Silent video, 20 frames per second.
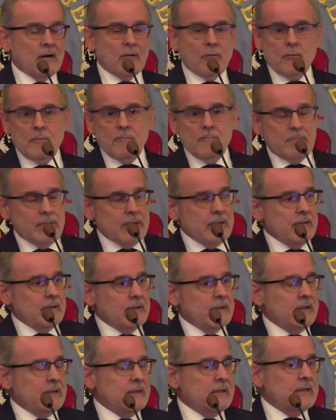are
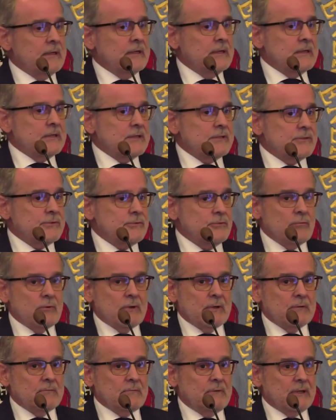completely
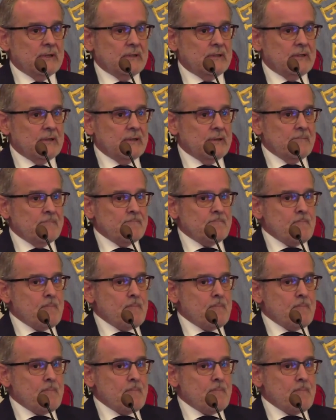sure that